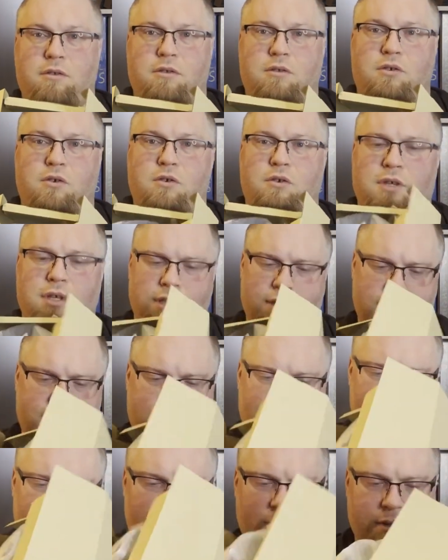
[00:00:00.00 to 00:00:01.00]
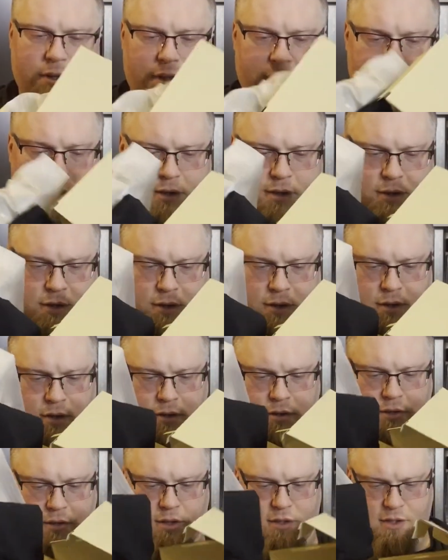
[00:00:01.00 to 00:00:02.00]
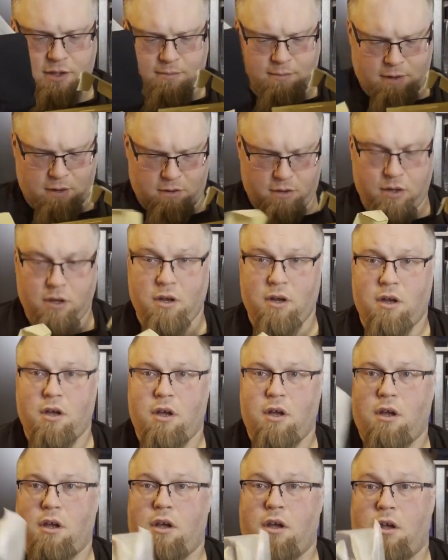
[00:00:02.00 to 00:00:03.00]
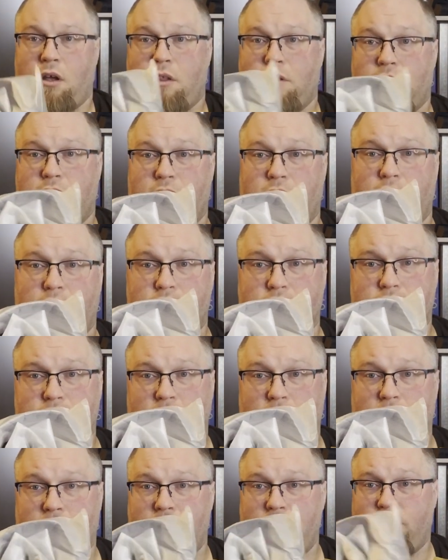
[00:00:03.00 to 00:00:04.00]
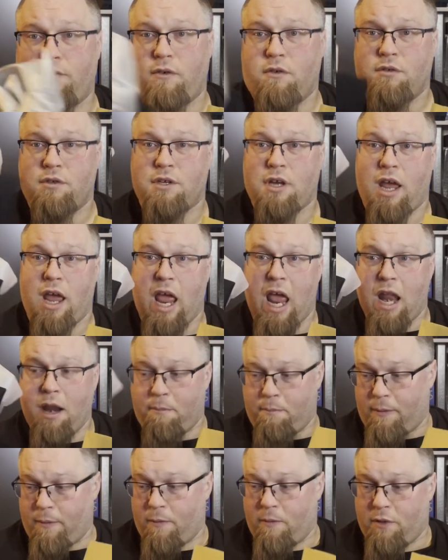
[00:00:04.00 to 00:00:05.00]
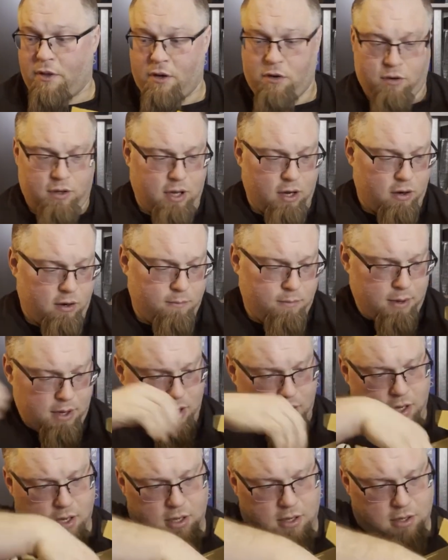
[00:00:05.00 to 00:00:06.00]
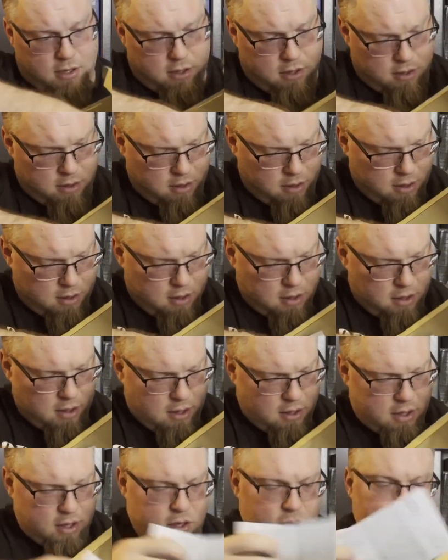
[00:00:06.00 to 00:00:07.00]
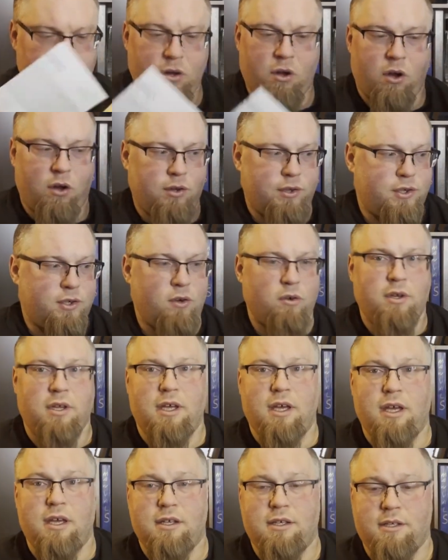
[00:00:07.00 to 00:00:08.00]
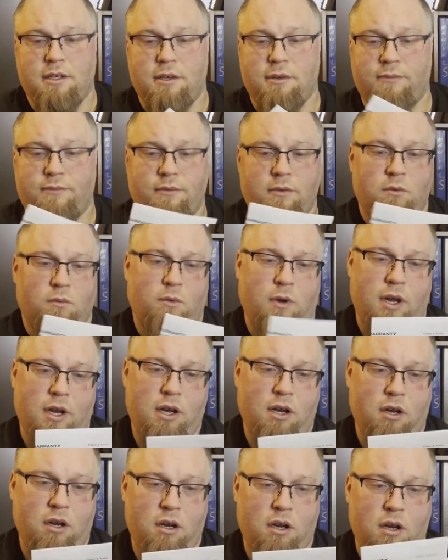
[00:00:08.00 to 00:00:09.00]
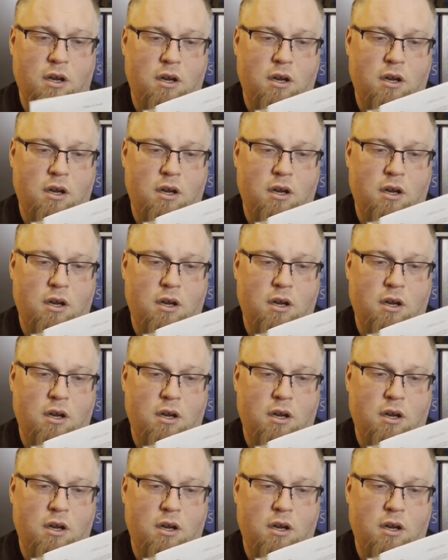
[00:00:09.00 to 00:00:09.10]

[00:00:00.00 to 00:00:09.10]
two things come with it. Two things come out. There's your headphones and a little carry bag. And you also get, right here,